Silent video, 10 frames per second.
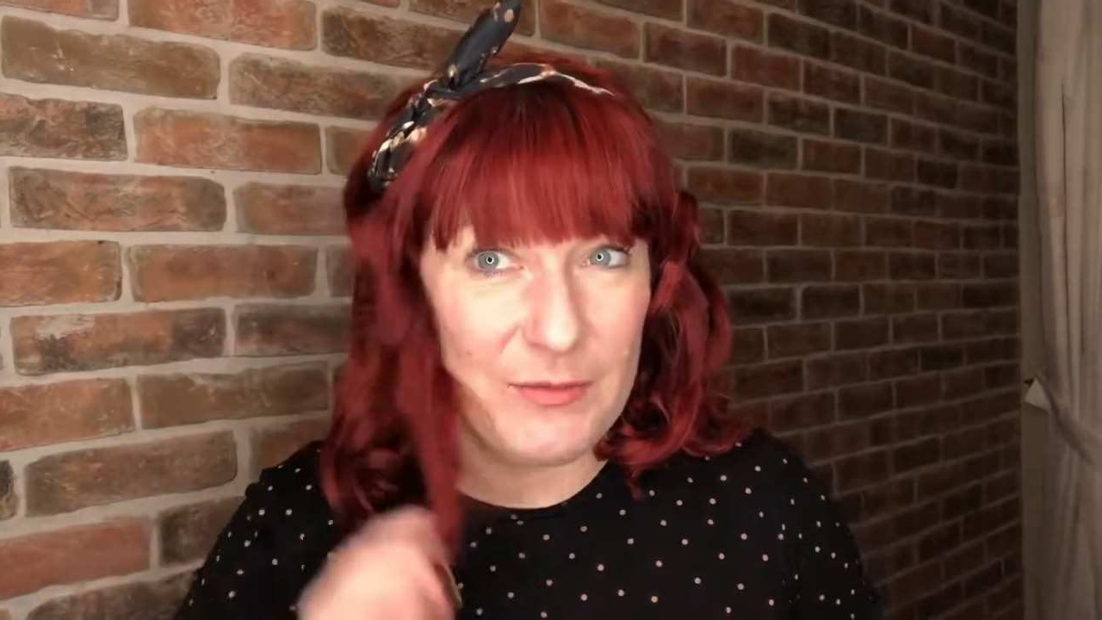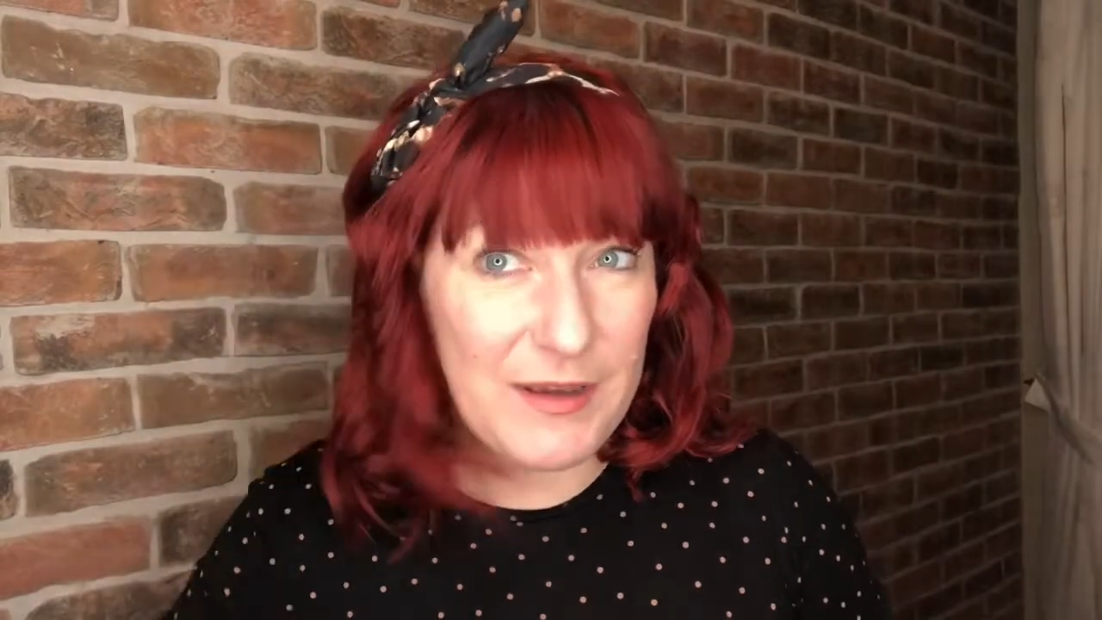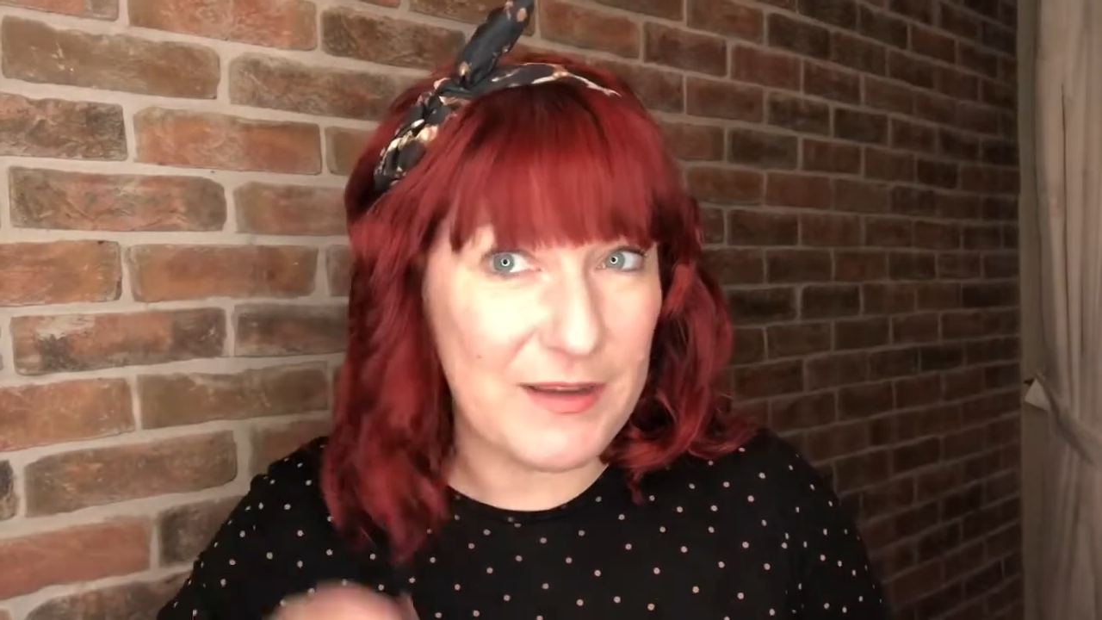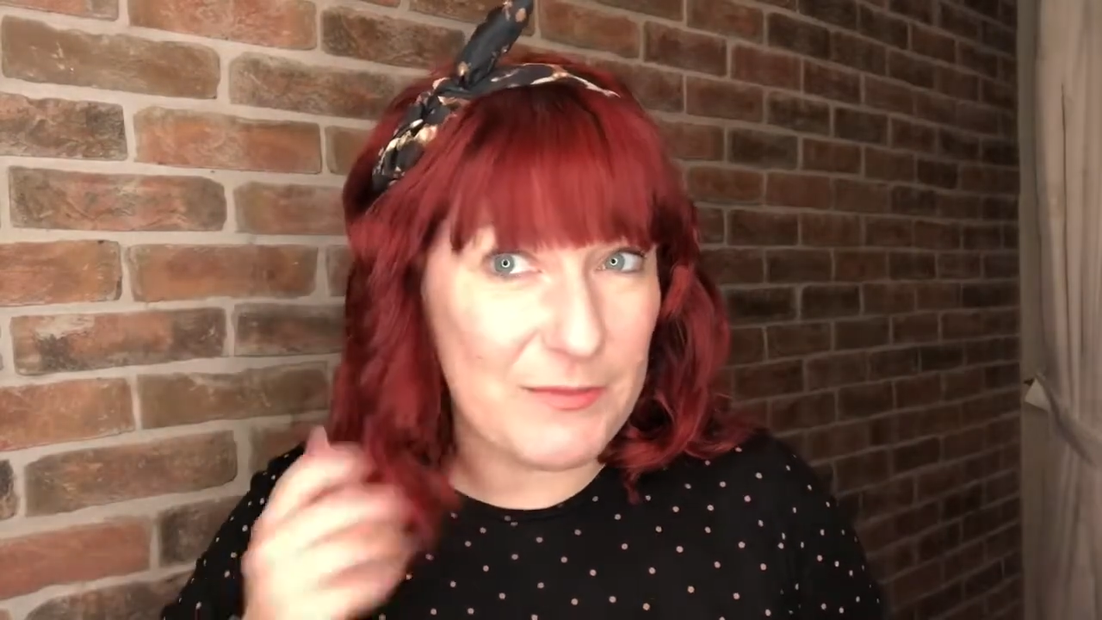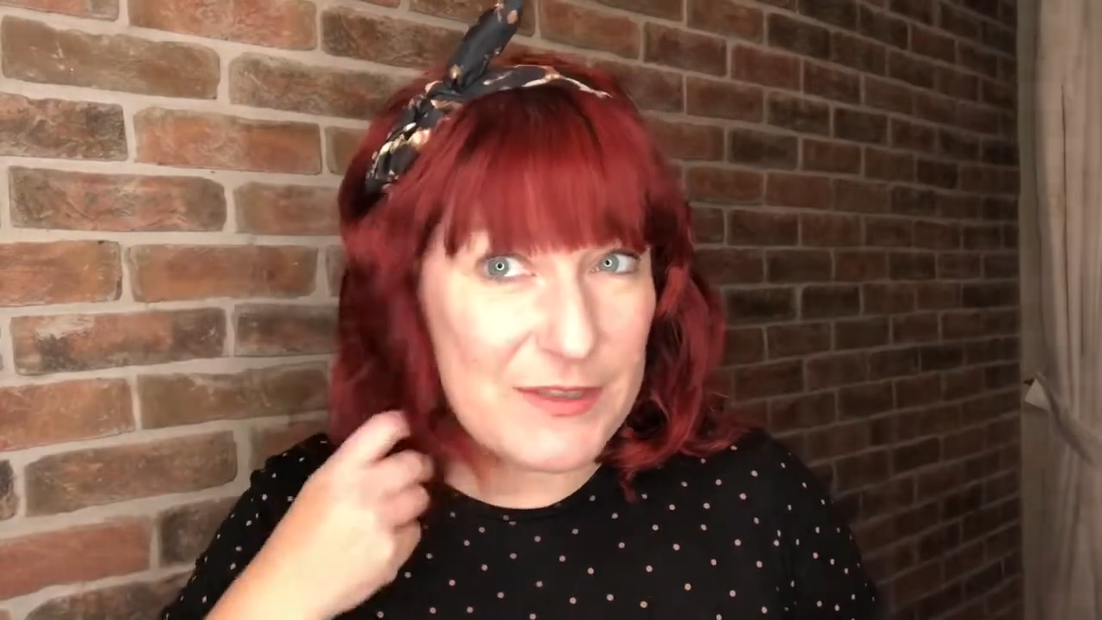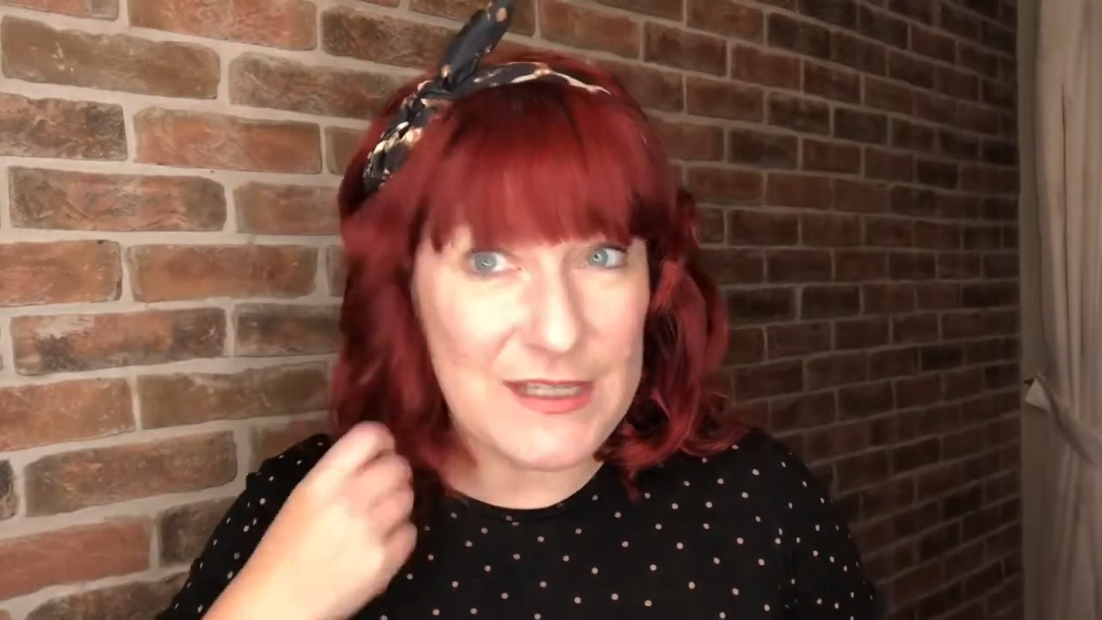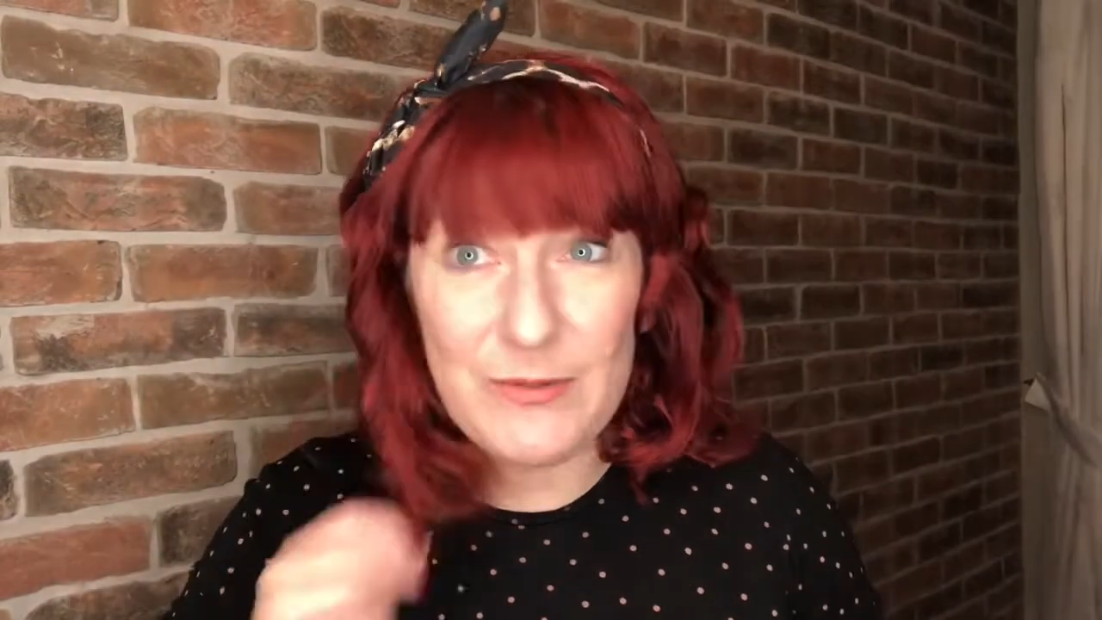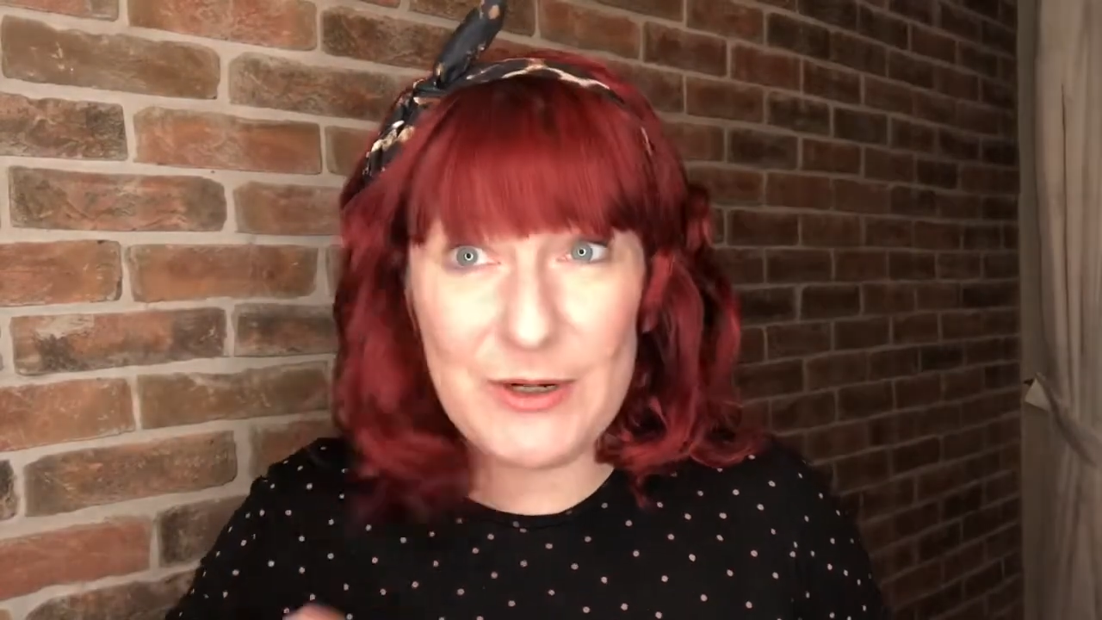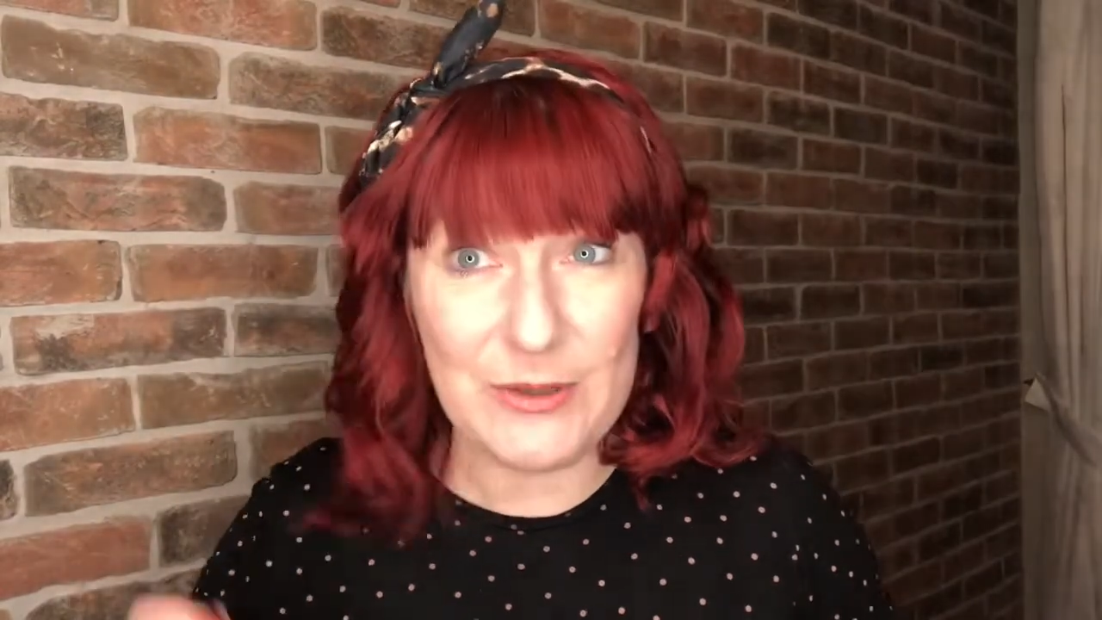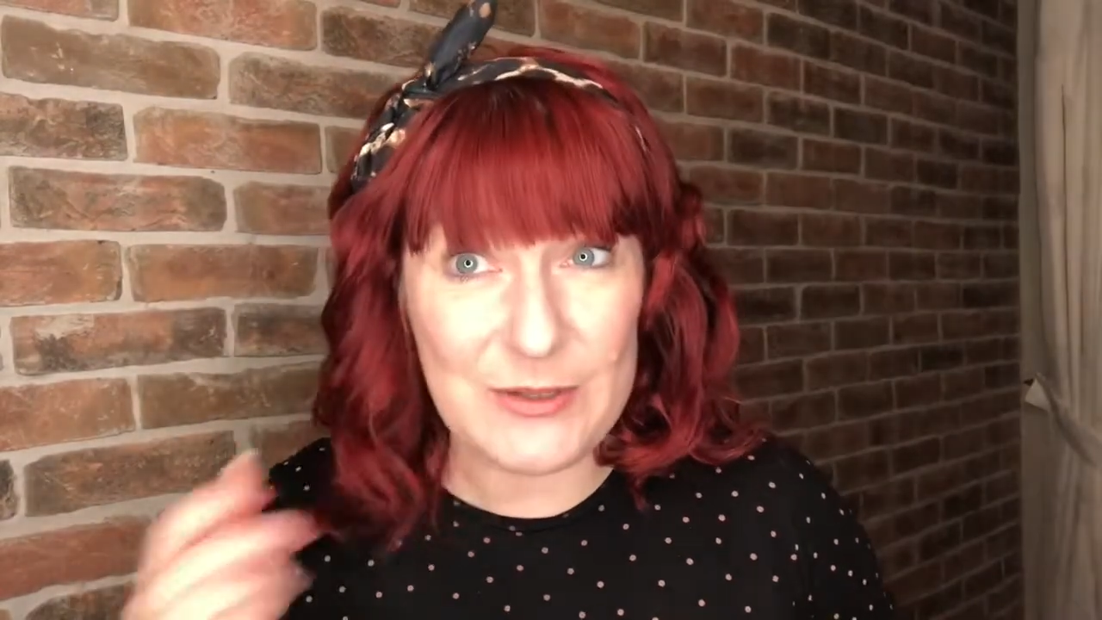And we'll see what
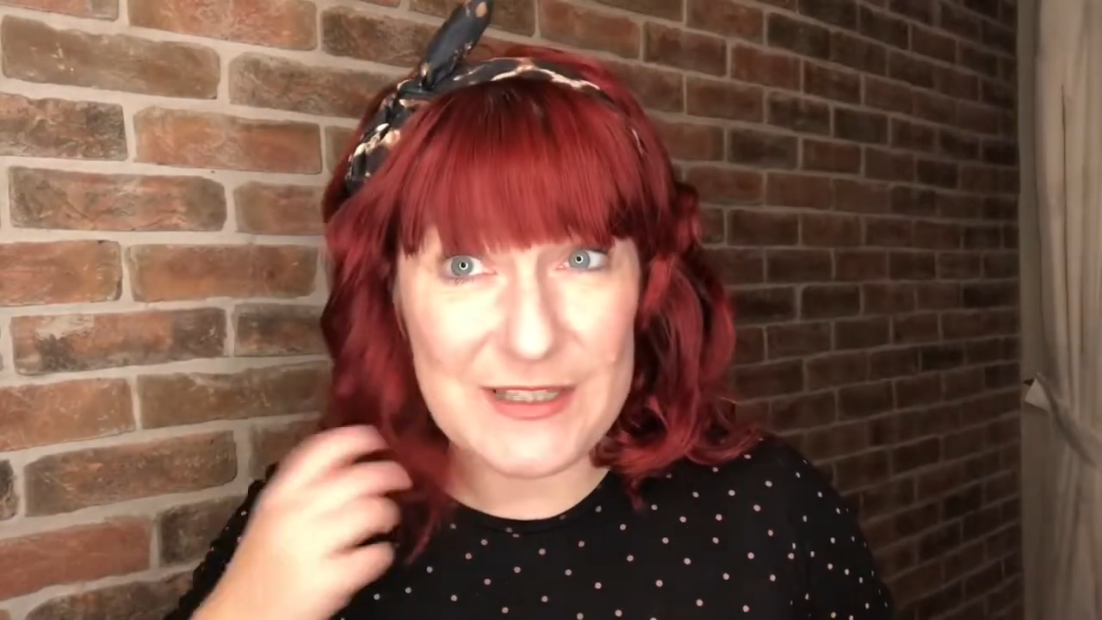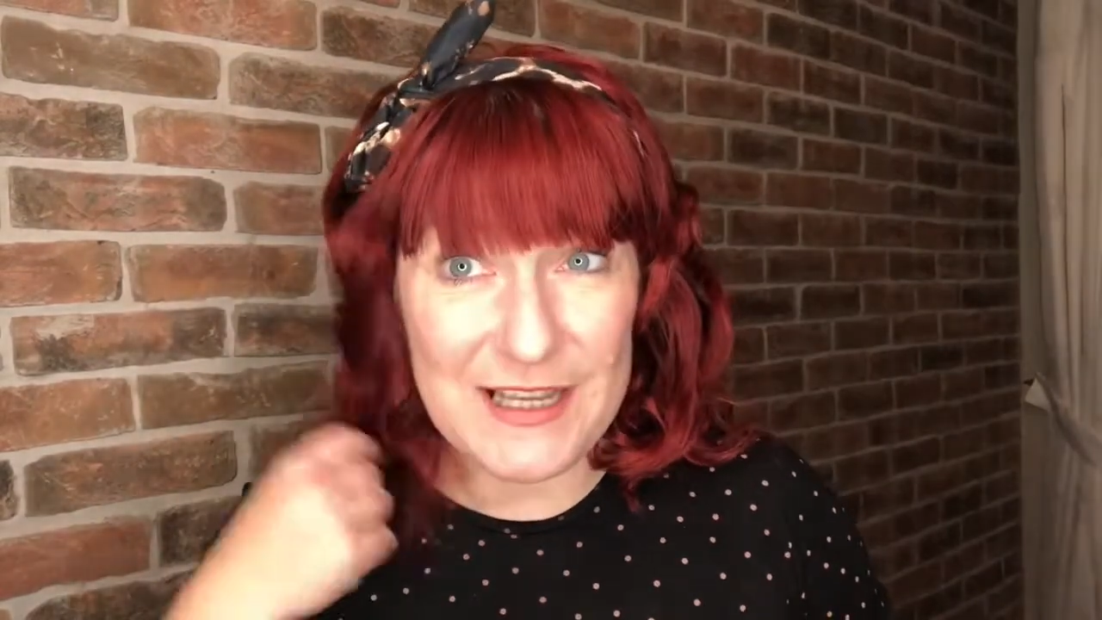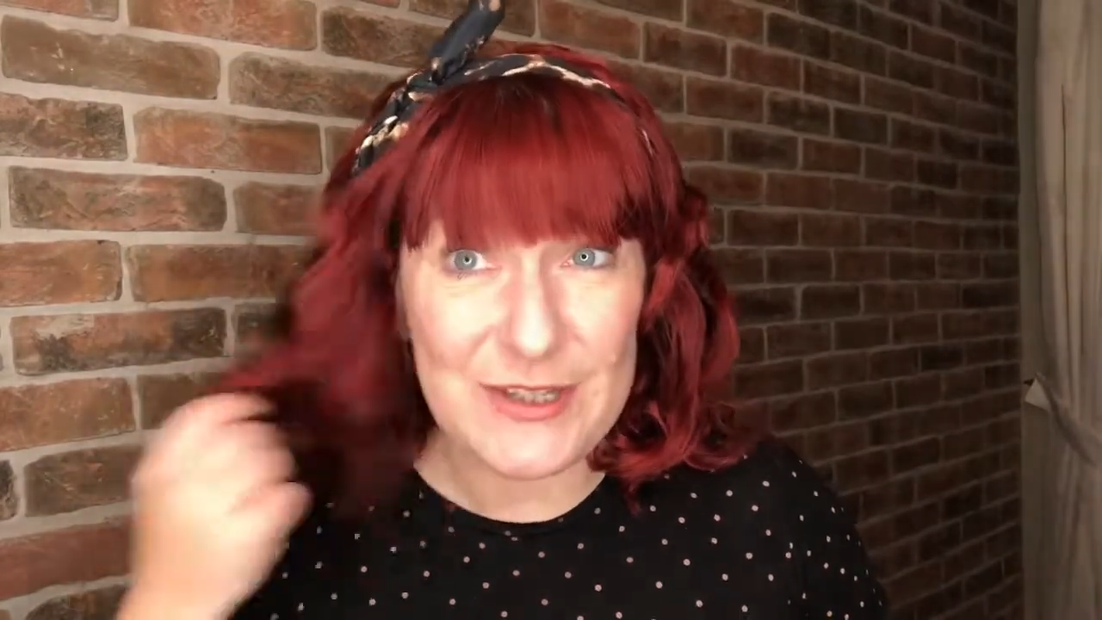it looks like.